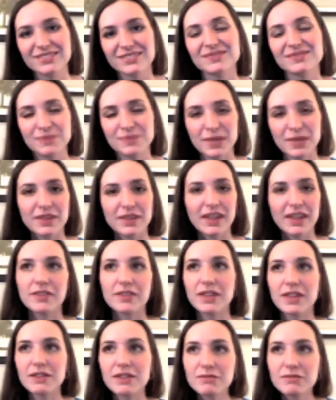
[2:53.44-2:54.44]
But they
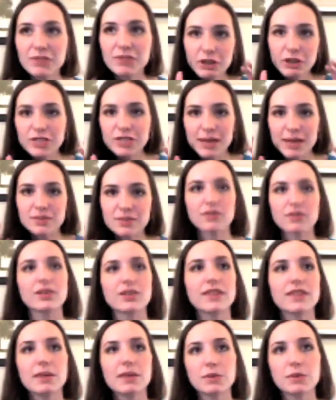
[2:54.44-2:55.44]
videotaped, so then they
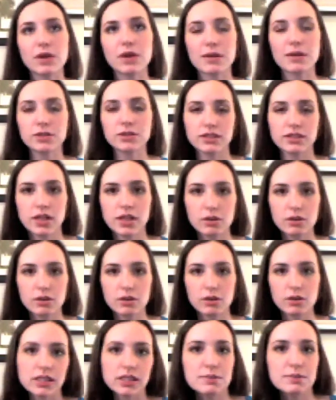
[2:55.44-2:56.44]
were able to, send
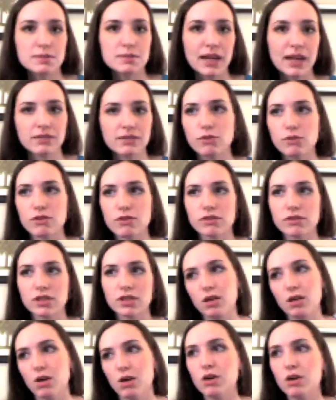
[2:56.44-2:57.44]
clips back and forth and go,
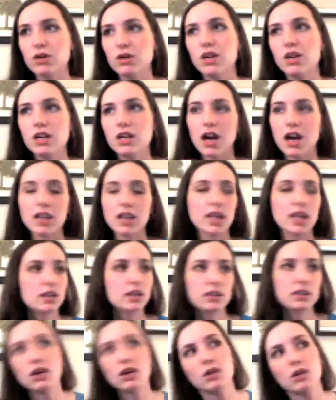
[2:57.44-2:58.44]
oh, I like her.
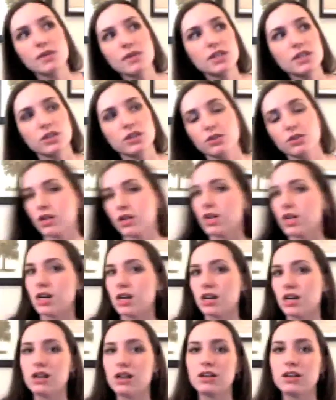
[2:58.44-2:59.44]
Oh, me too.
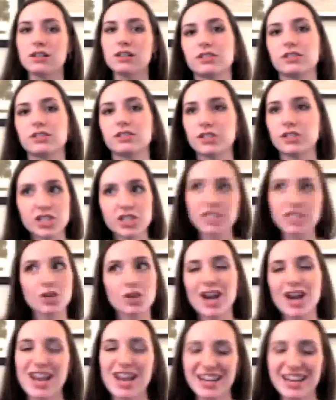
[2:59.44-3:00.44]
Oh, she's
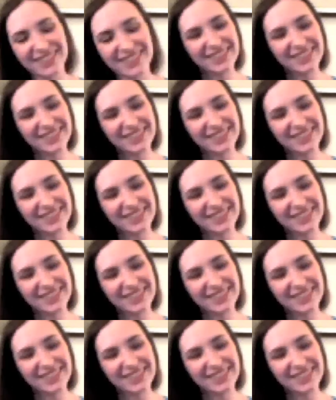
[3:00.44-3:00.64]
so great.